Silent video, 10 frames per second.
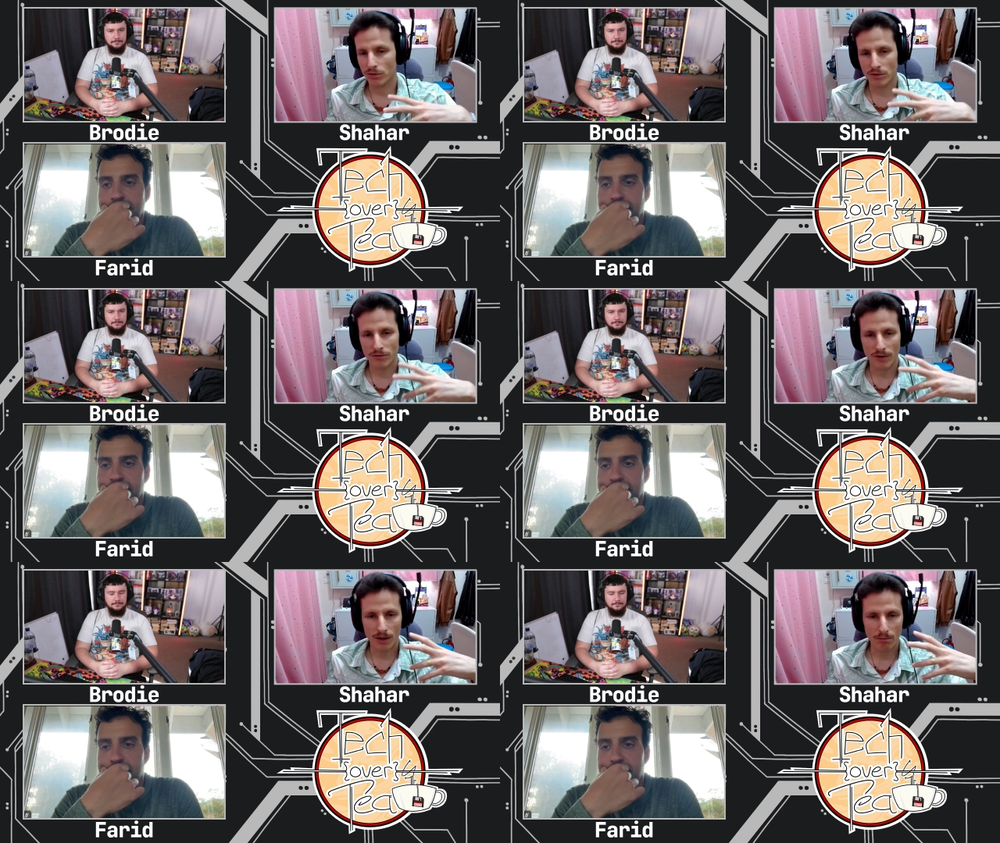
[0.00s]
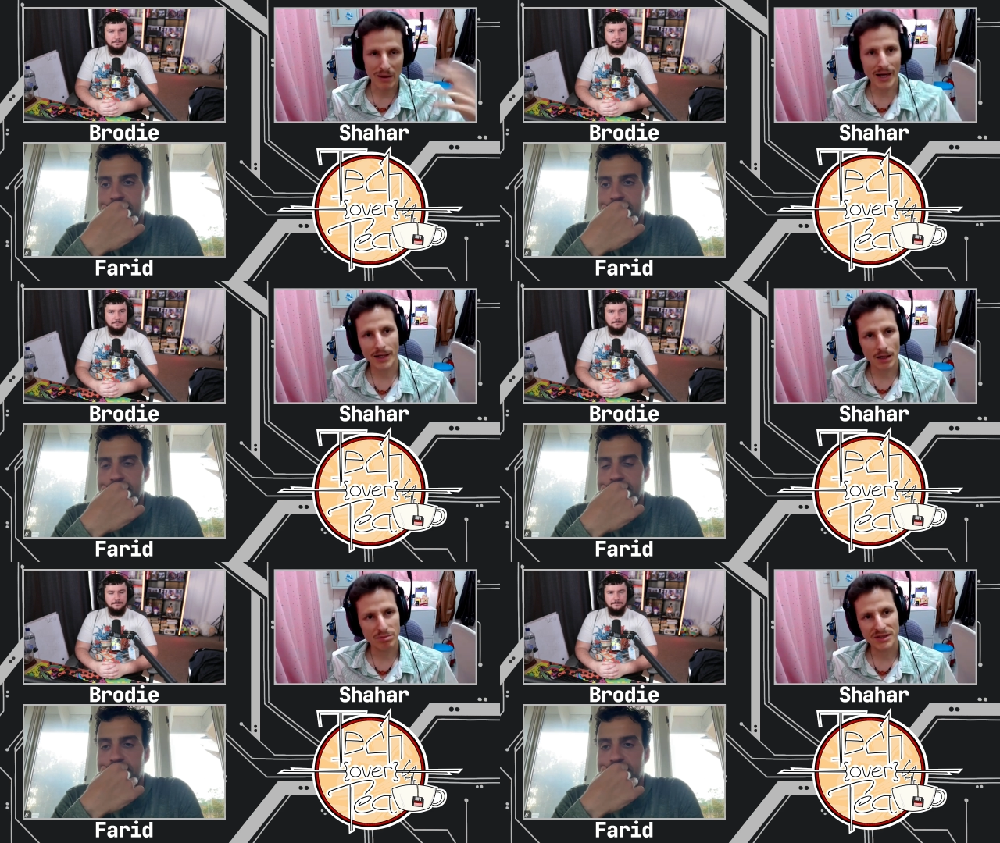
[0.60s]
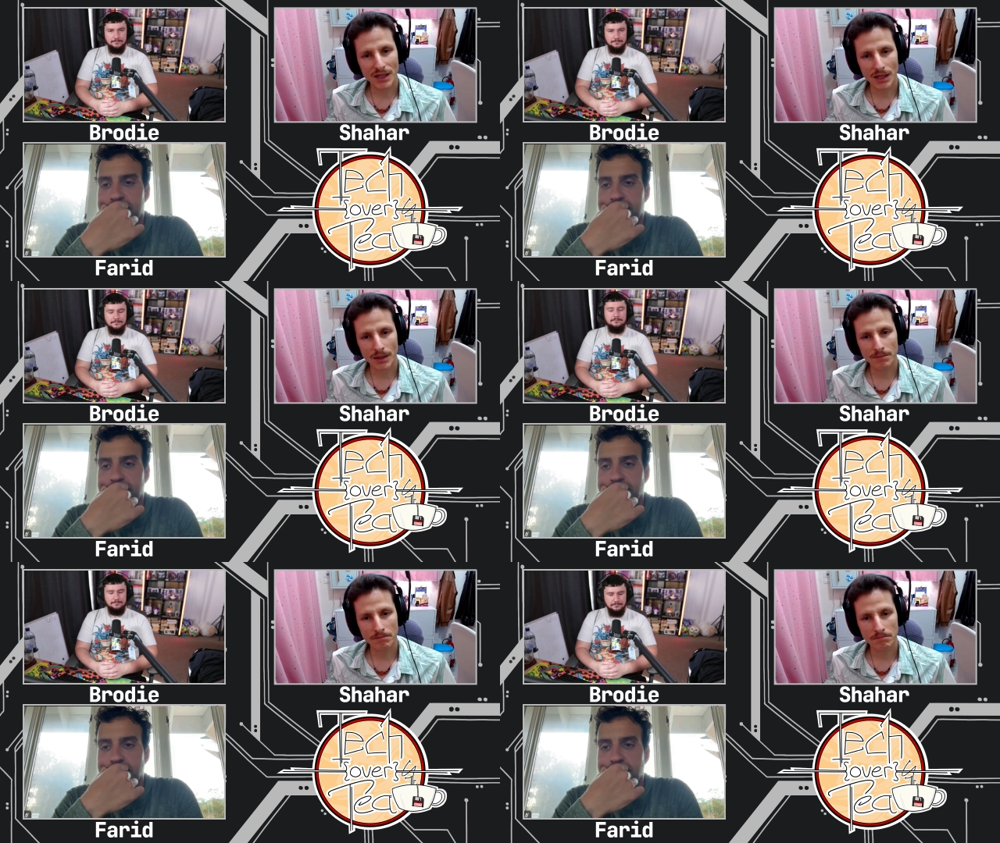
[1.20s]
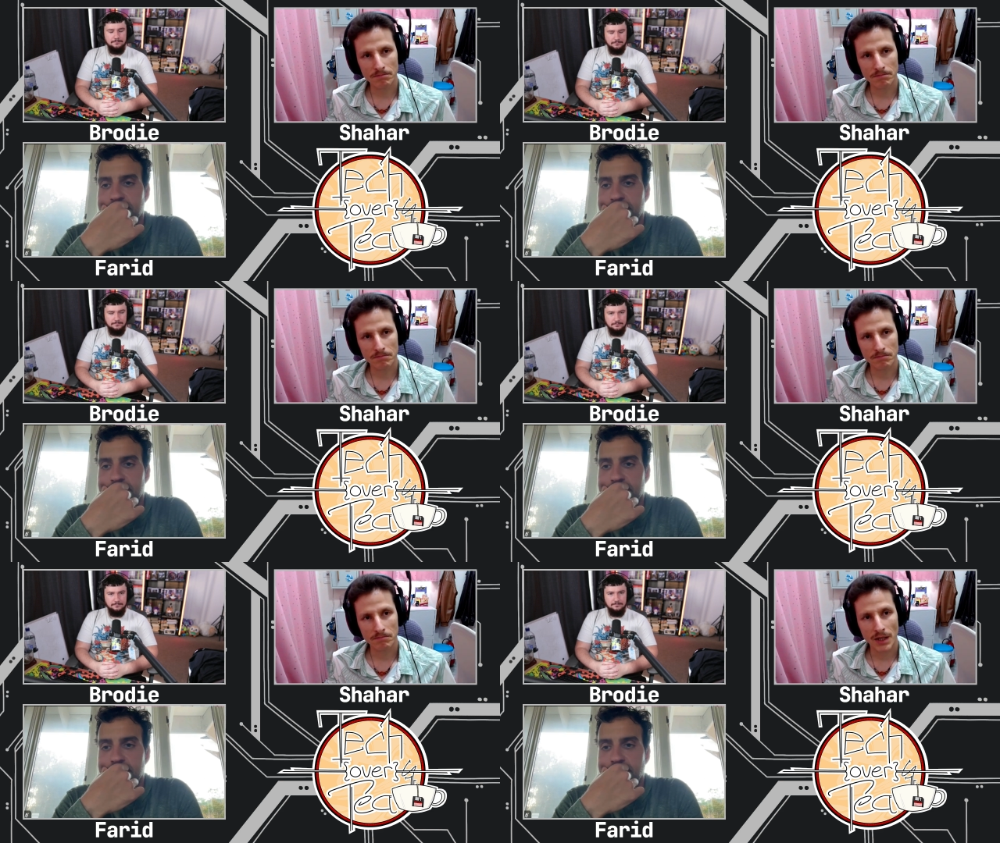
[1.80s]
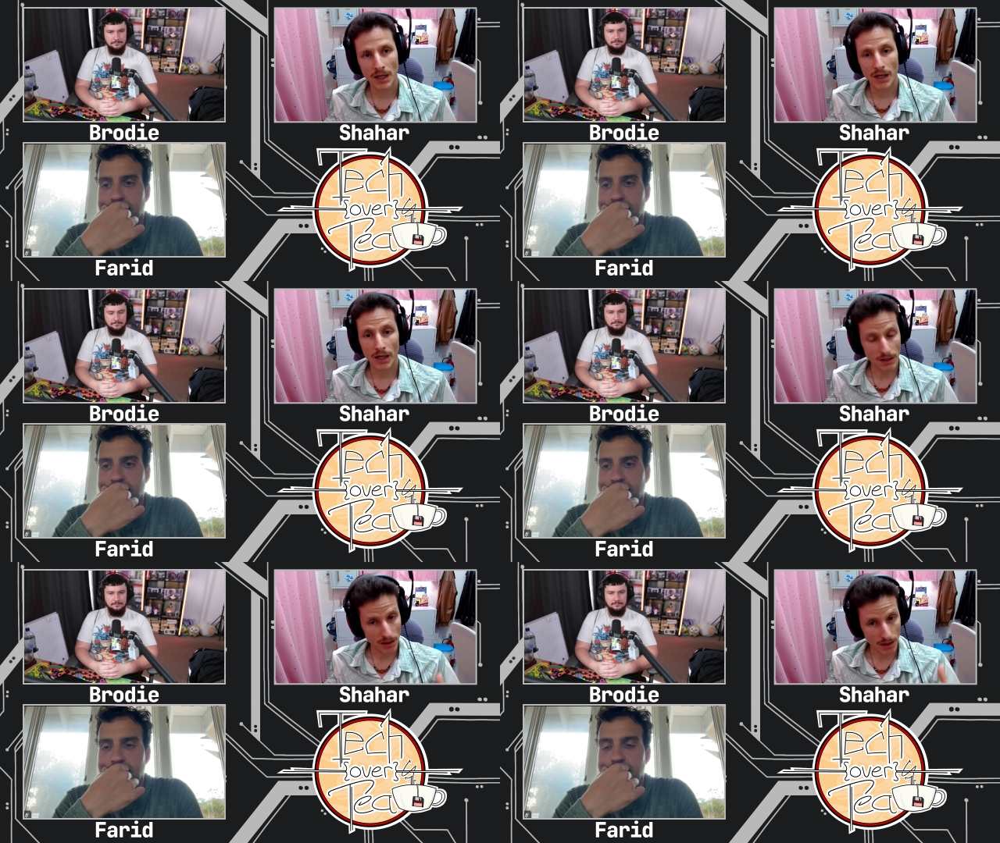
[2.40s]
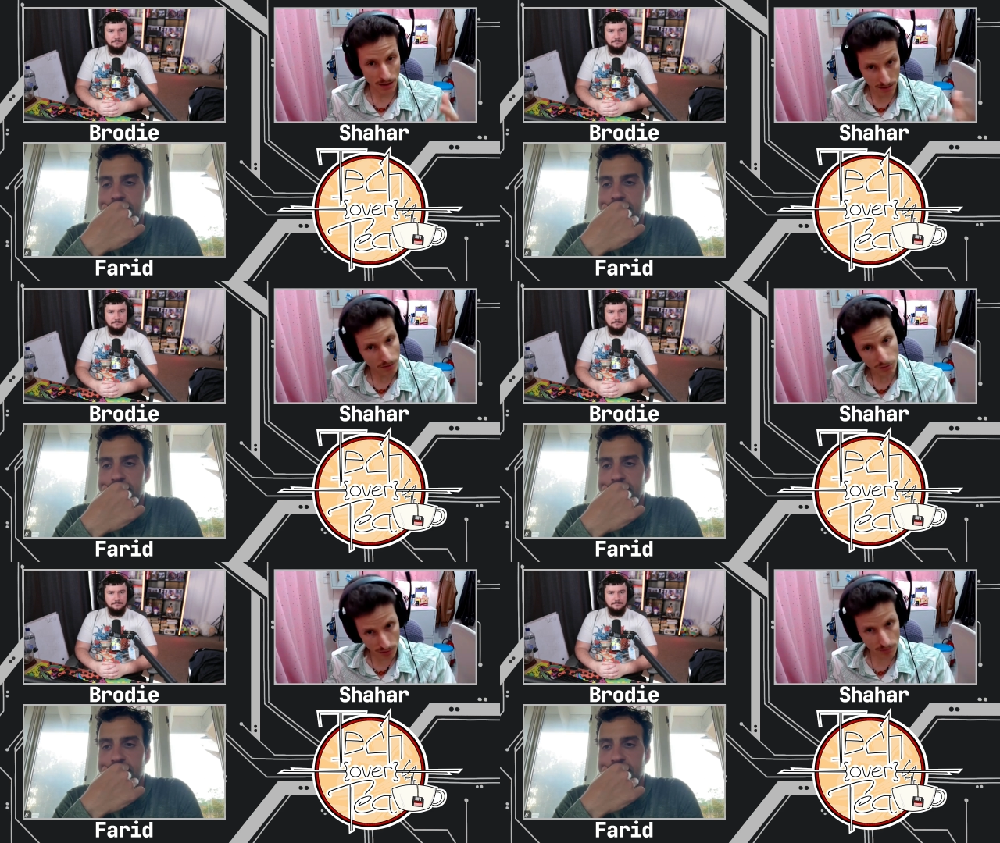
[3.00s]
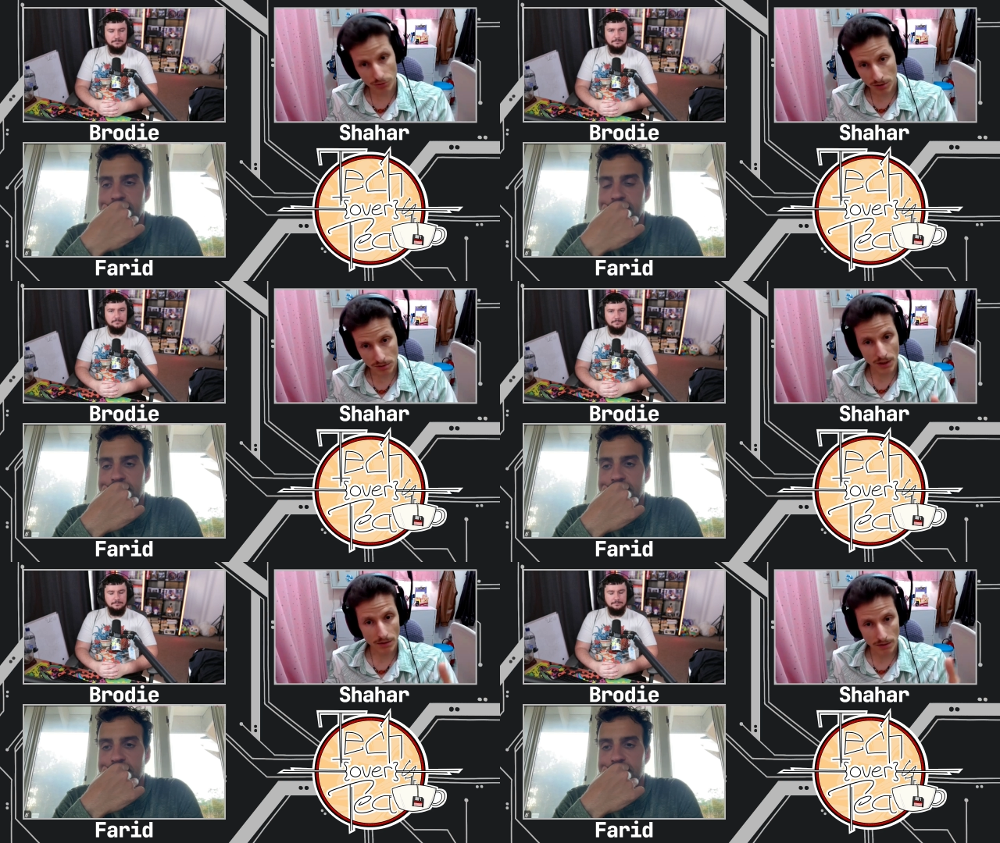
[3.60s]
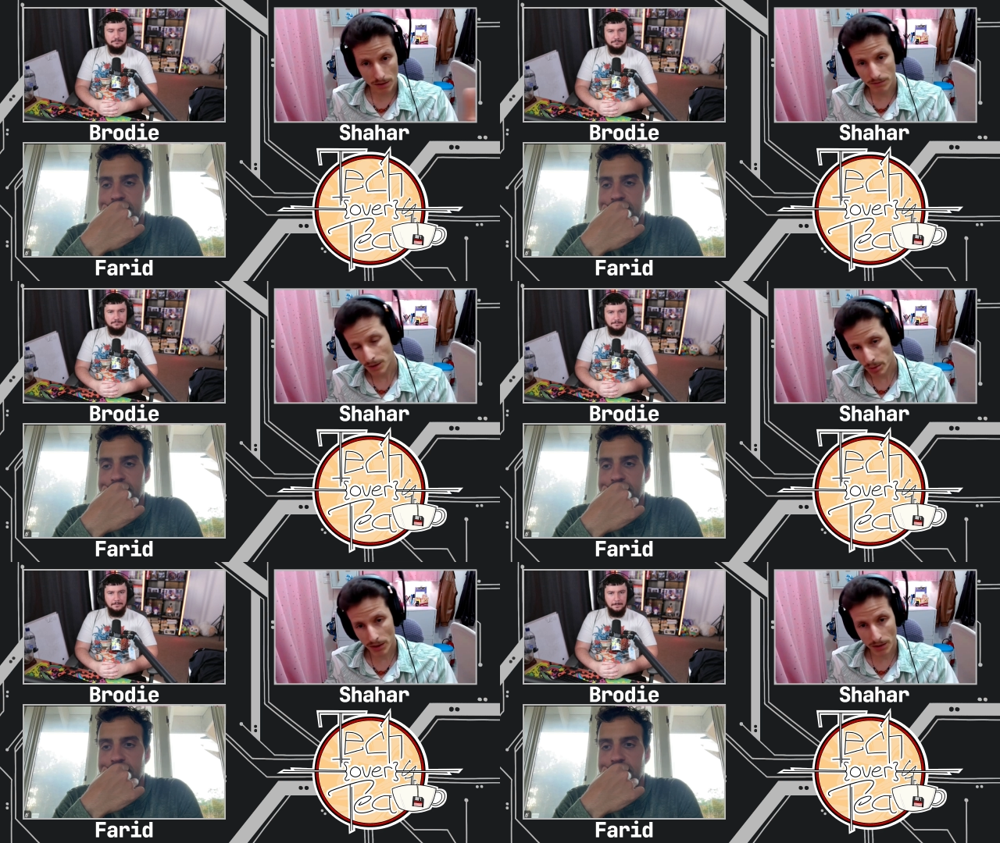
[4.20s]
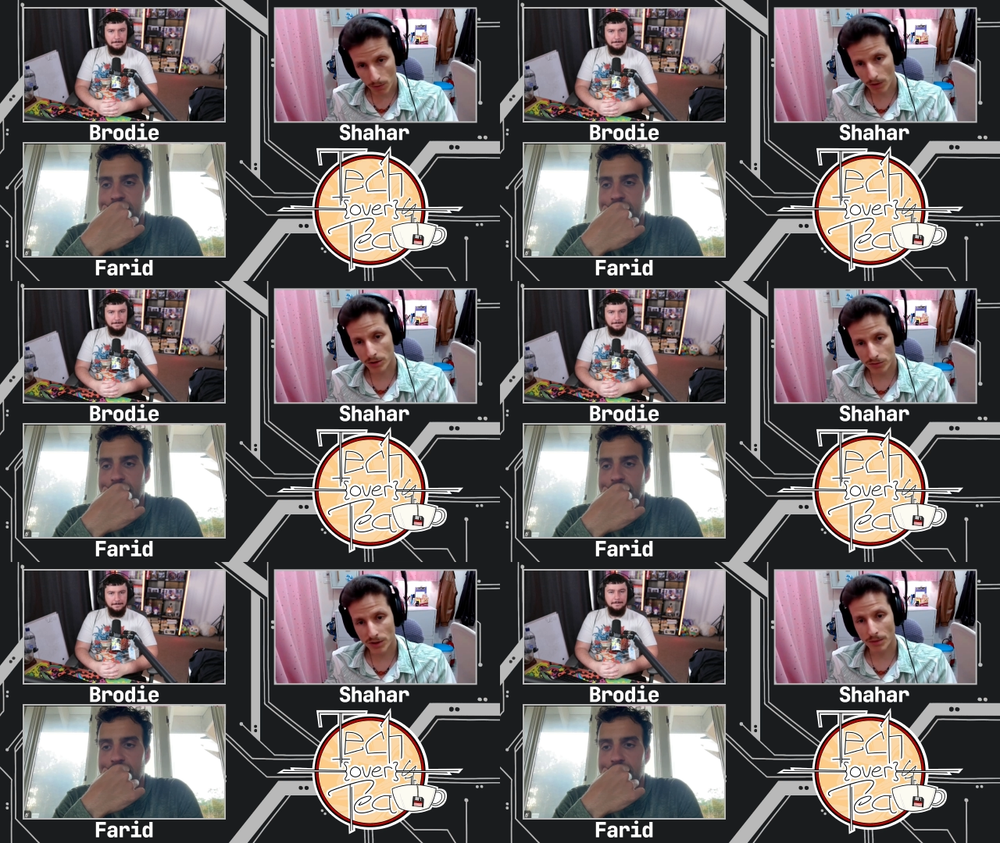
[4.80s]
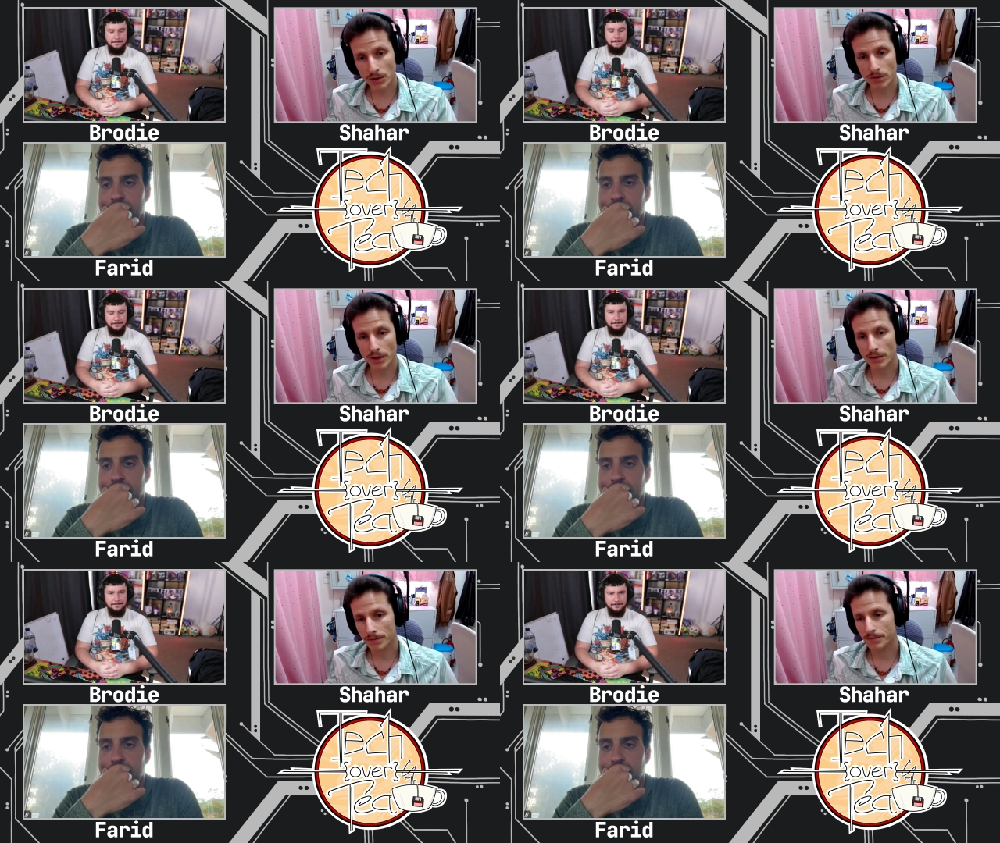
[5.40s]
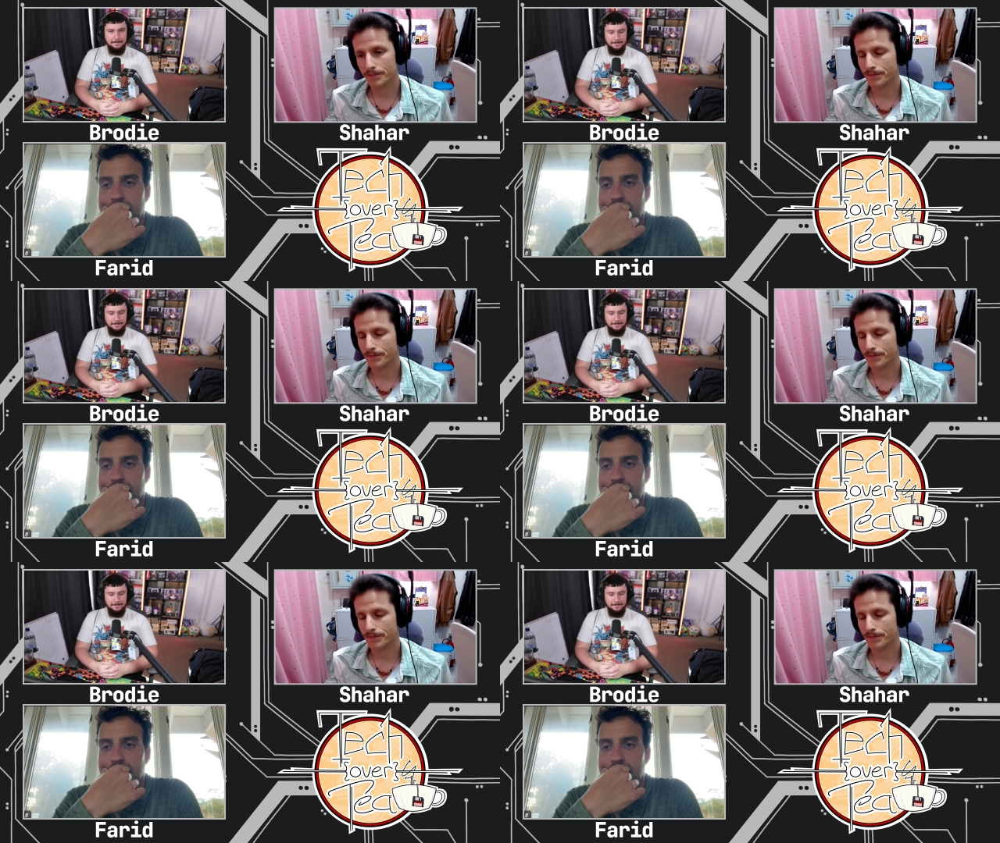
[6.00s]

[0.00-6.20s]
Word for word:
Speaker 1: sort of uh, backup scheme. And and those solutions, they, they typically work to some degree.